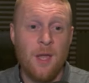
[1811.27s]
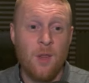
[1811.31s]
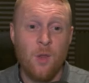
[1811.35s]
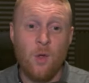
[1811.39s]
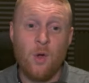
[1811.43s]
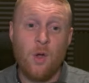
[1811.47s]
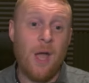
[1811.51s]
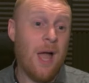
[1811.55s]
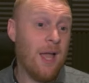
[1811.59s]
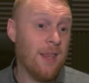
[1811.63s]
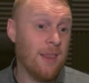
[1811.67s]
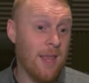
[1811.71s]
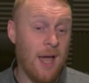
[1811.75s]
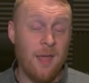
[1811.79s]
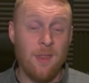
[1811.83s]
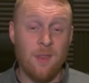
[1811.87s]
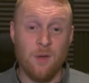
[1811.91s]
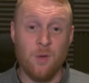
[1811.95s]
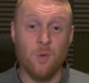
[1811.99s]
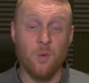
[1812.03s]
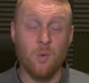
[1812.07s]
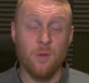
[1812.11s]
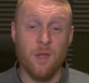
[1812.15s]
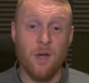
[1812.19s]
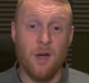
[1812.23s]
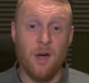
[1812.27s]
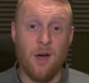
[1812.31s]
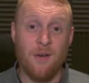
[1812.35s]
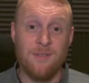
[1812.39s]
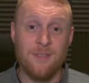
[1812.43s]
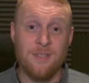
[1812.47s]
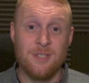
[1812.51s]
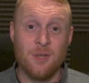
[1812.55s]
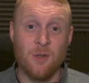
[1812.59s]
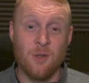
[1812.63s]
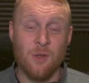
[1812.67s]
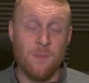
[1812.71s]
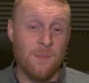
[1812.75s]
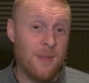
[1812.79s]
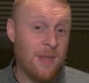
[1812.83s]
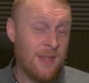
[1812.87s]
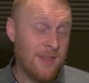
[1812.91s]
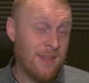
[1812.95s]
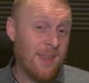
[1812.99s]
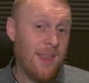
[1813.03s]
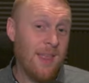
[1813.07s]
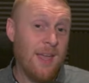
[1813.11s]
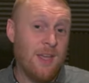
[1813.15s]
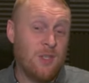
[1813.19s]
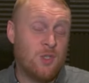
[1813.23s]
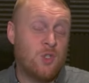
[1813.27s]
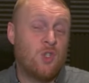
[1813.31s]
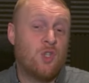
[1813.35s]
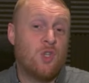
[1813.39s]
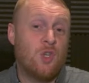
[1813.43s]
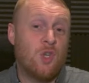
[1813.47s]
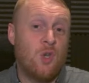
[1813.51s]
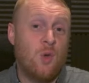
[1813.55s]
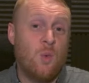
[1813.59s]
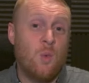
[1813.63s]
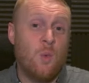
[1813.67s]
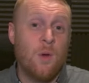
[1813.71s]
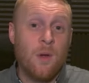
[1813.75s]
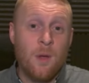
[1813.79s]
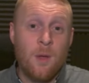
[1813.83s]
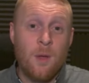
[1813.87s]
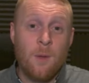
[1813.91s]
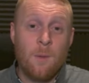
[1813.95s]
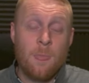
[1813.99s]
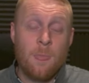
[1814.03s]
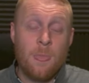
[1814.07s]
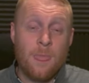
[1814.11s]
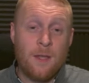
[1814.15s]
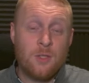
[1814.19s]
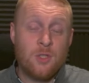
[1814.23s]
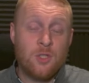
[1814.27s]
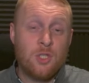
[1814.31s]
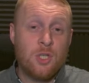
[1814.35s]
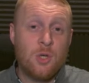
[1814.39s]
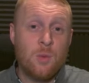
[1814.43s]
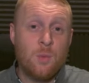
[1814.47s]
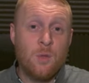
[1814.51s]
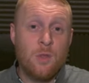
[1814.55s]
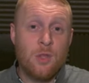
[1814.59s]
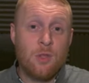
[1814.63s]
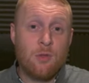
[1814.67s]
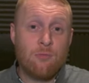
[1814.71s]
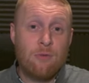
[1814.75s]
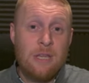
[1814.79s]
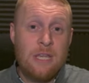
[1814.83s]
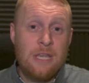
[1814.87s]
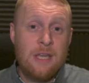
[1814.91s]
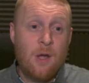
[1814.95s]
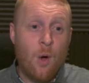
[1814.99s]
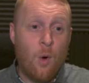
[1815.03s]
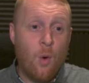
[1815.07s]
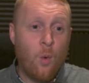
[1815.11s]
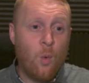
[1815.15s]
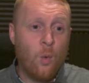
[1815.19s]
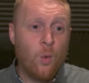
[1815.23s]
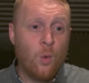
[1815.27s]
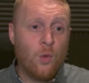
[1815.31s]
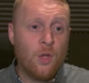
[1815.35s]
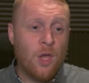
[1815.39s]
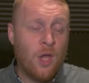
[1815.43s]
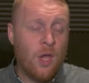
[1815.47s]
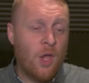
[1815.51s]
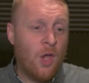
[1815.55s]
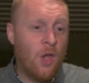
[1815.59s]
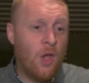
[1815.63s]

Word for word: Look, I like the Ghoul and the Harvest Golem. They're like two a two and three gold.